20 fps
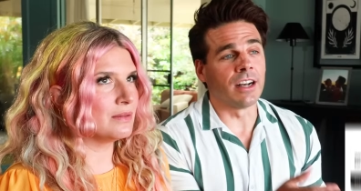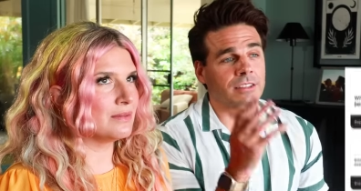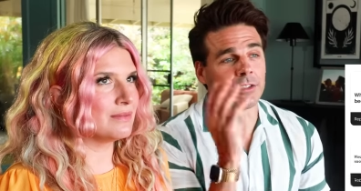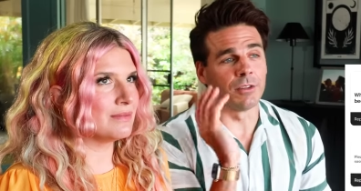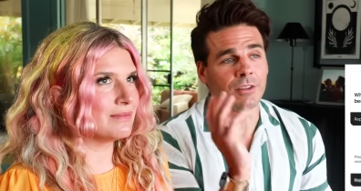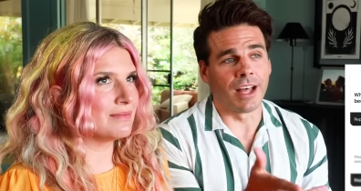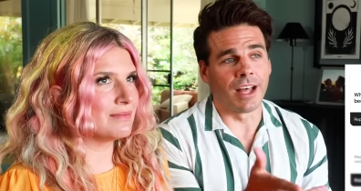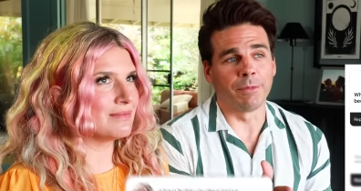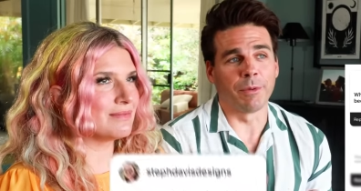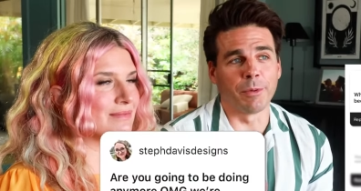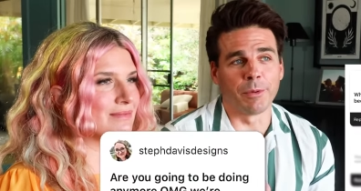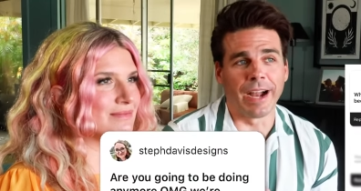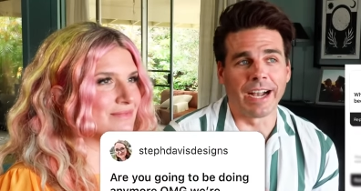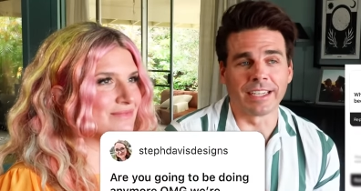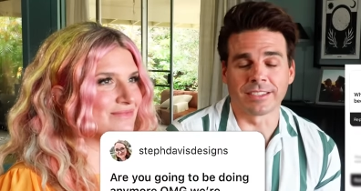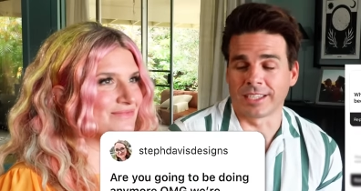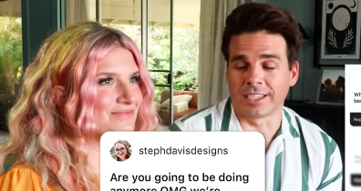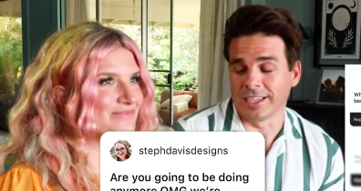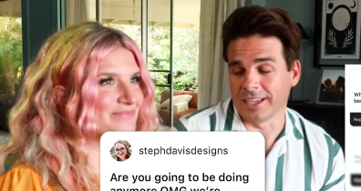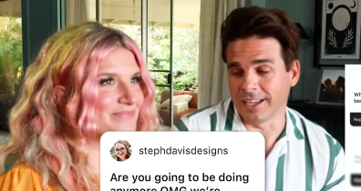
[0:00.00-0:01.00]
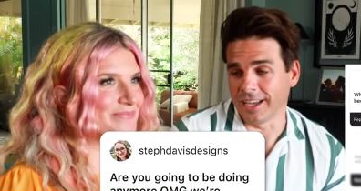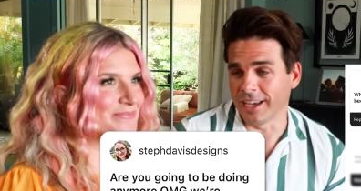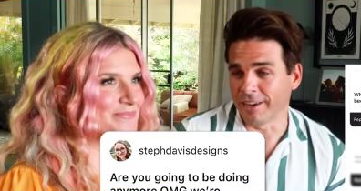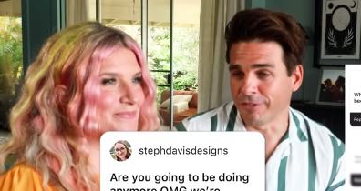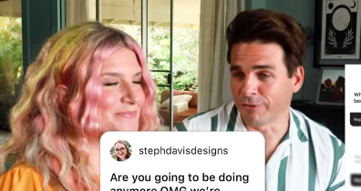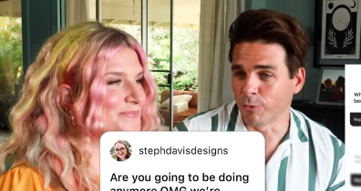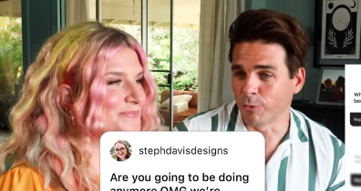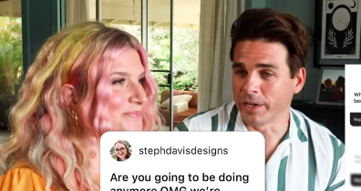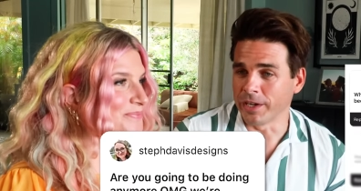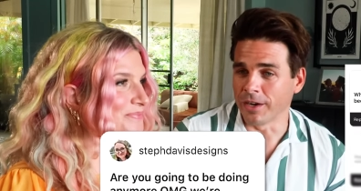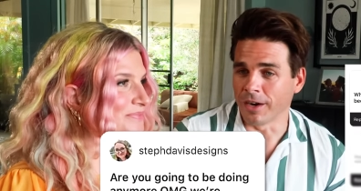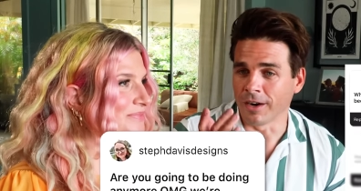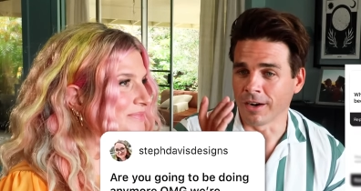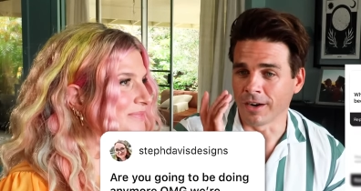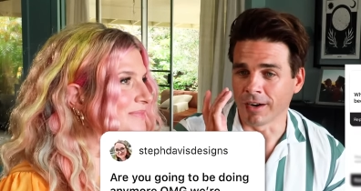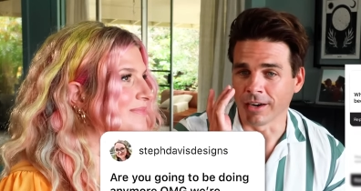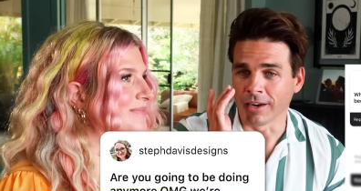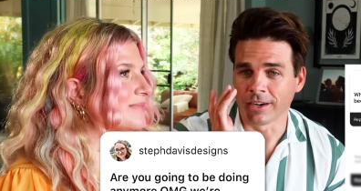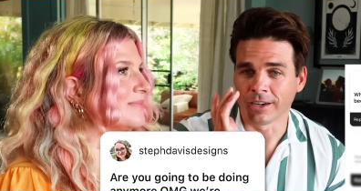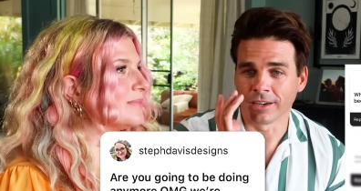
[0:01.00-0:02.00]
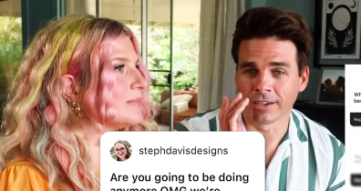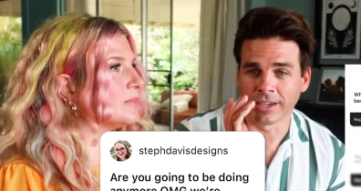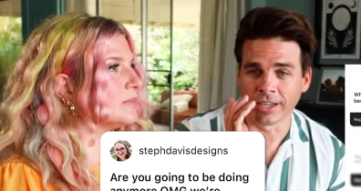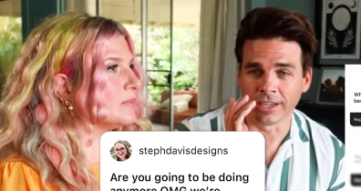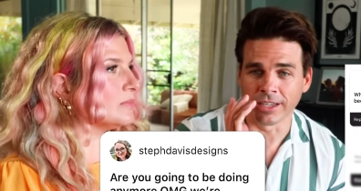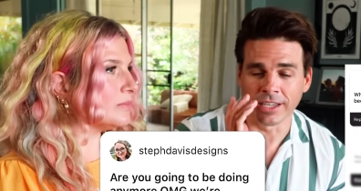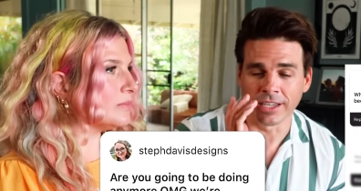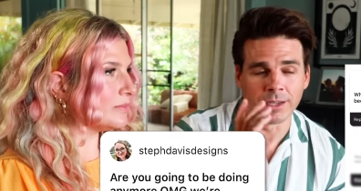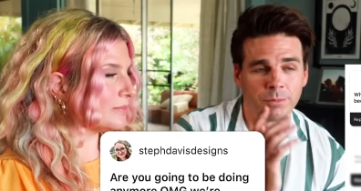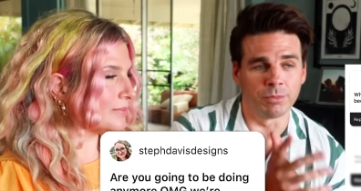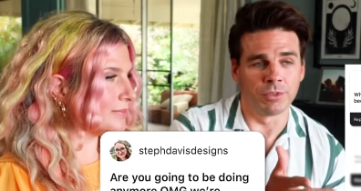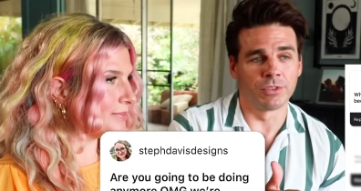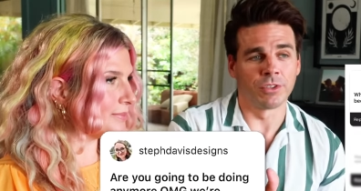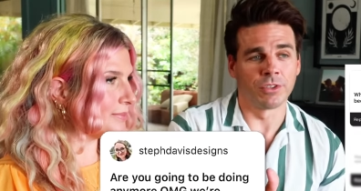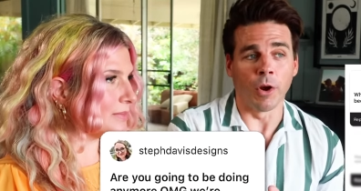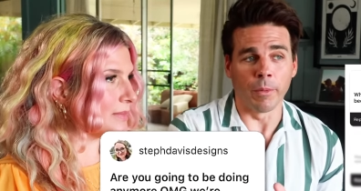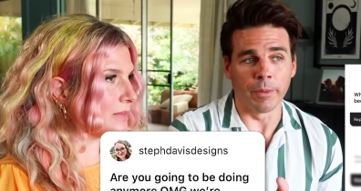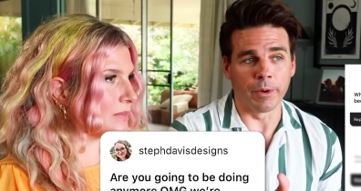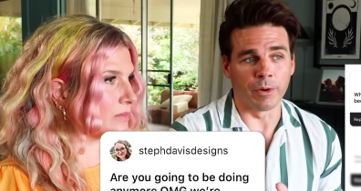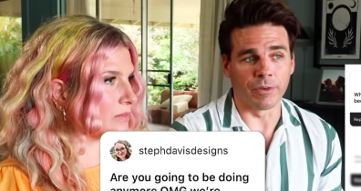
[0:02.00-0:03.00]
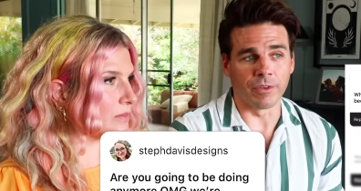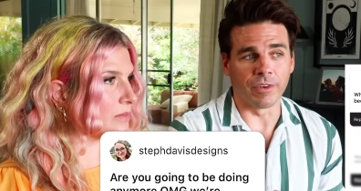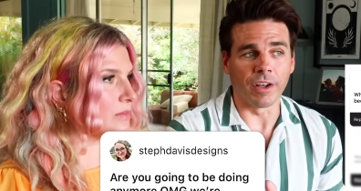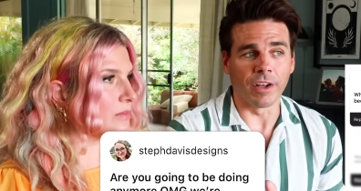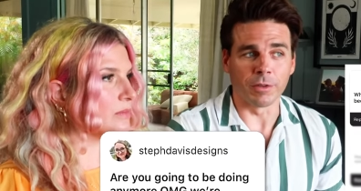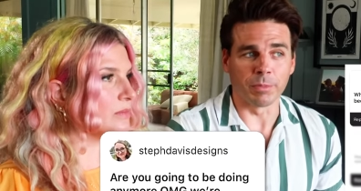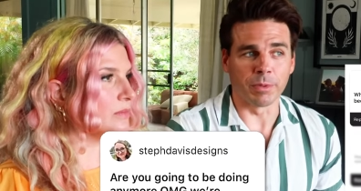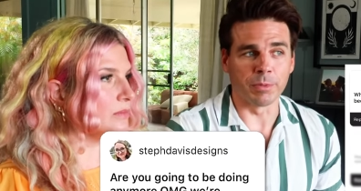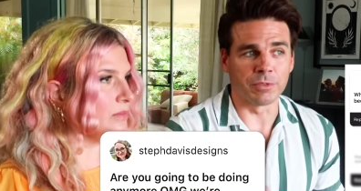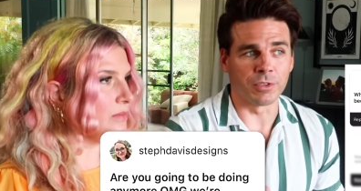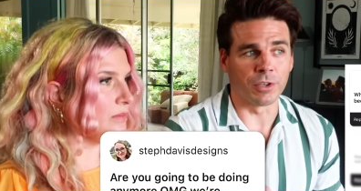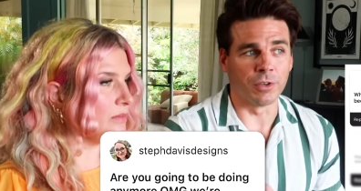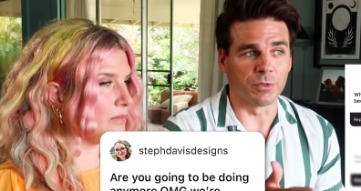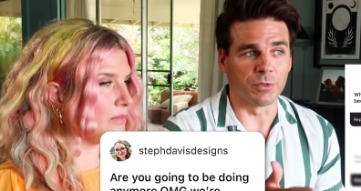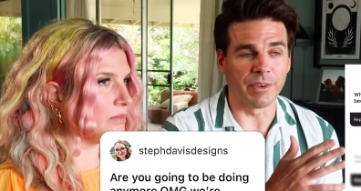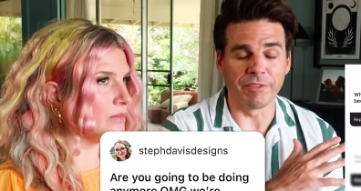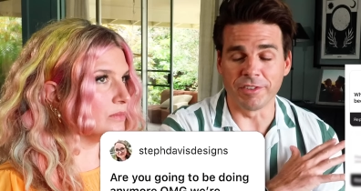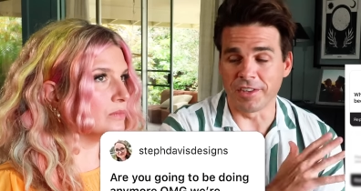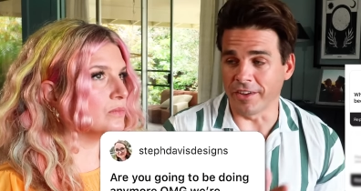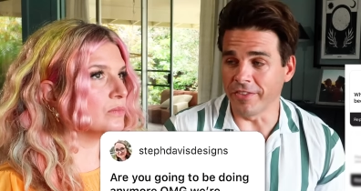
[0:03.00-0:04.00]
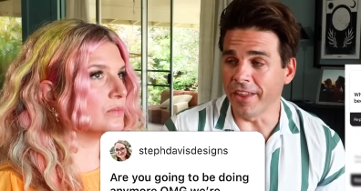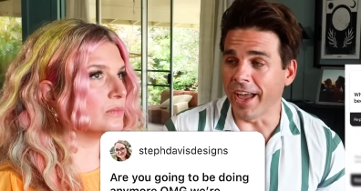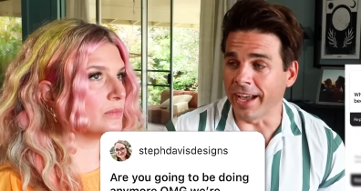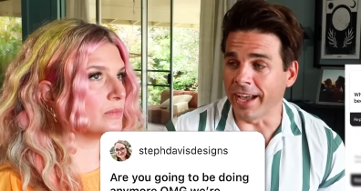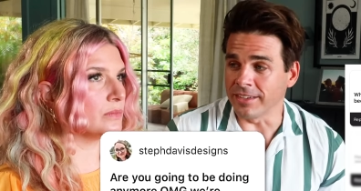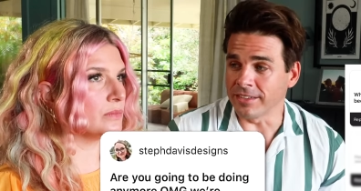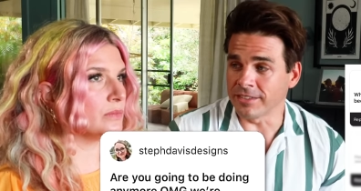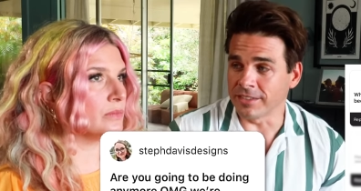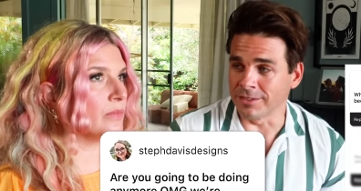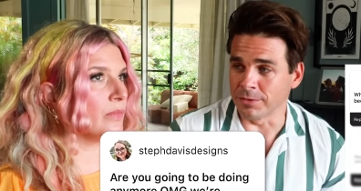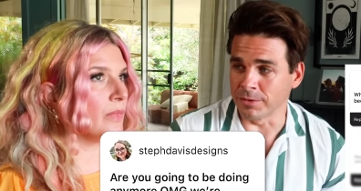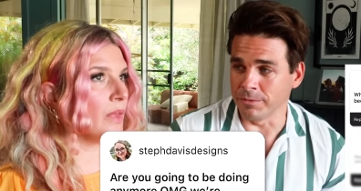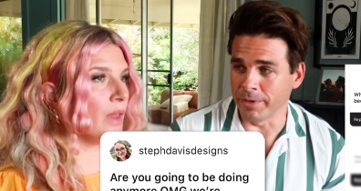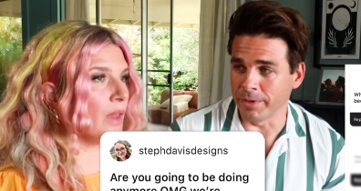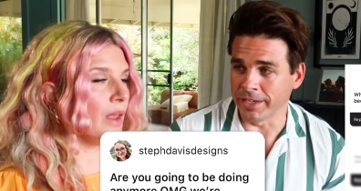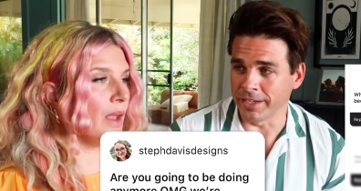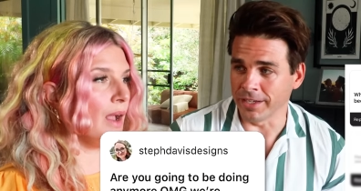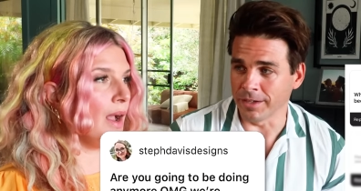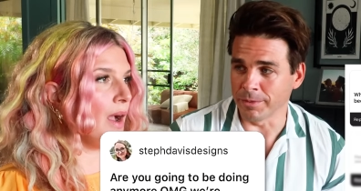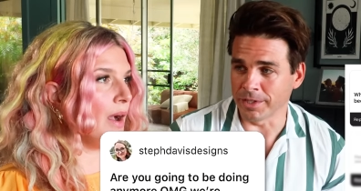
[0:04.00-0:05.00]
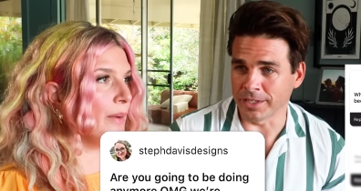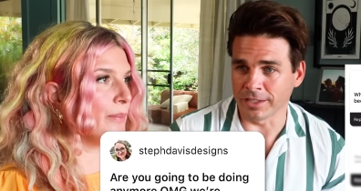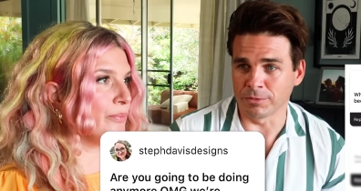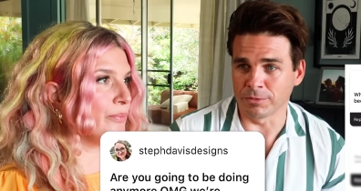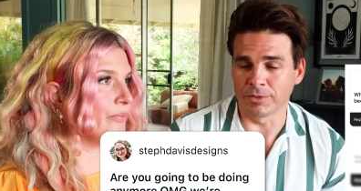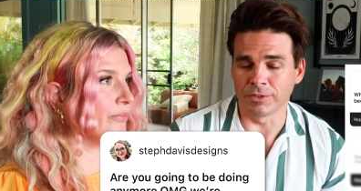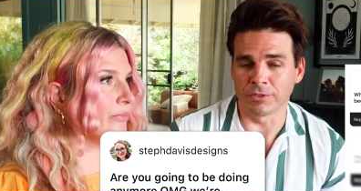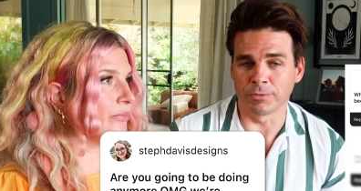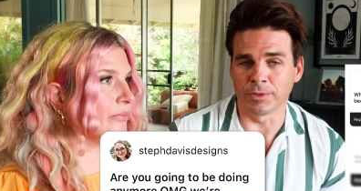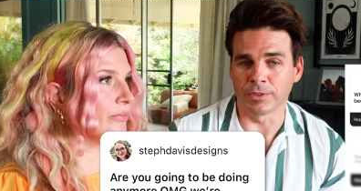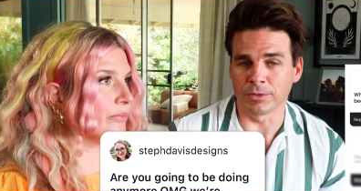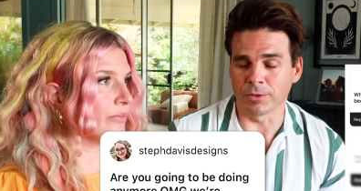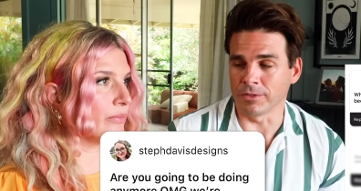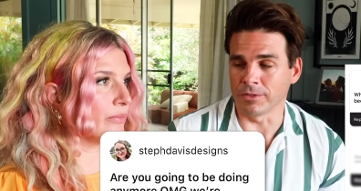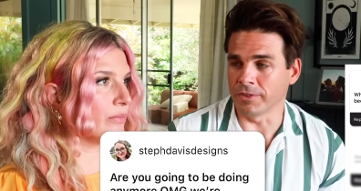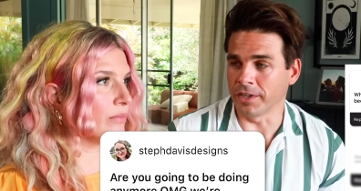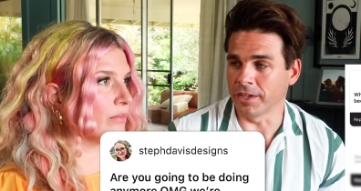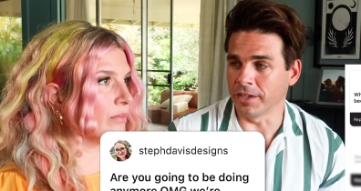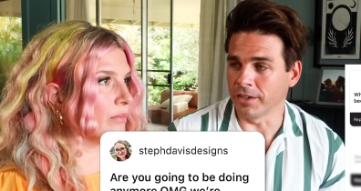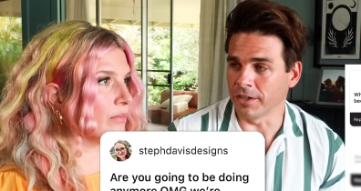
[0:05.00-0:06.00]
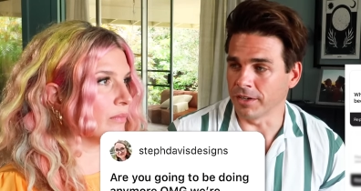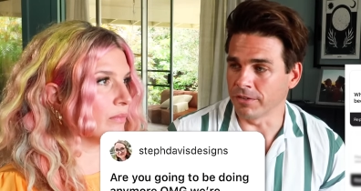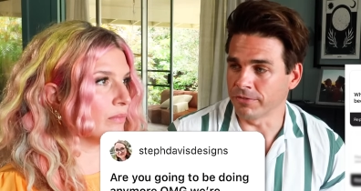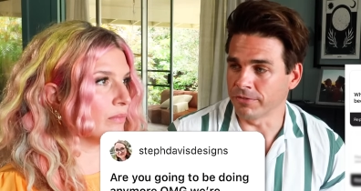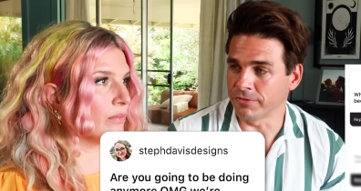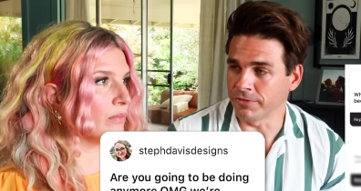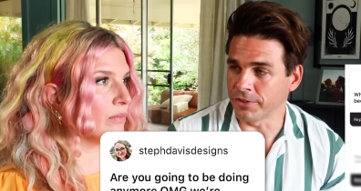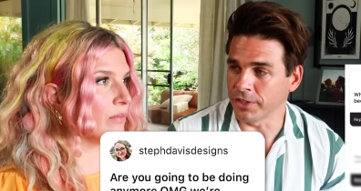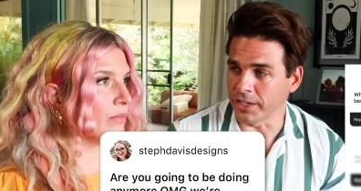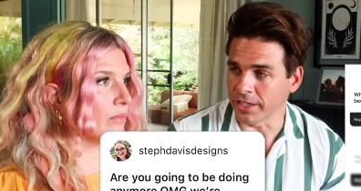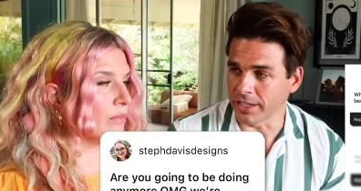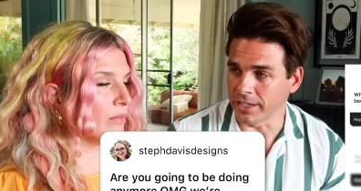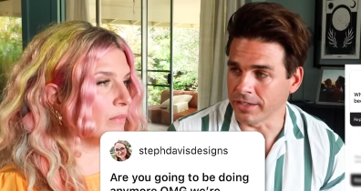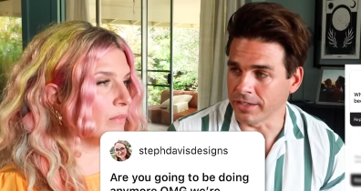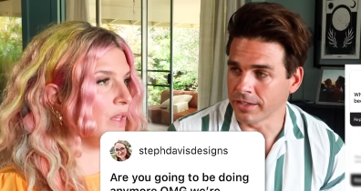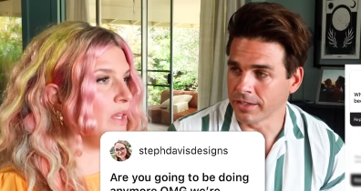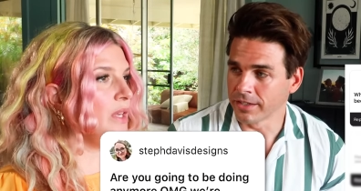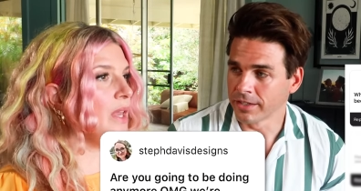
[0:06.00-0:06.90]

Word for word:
Speaker 1: also, a lot of people are asking if we are gonna keep going over to other people's homes. We haven't done that since we've been here because we've just been sort of getting our footing.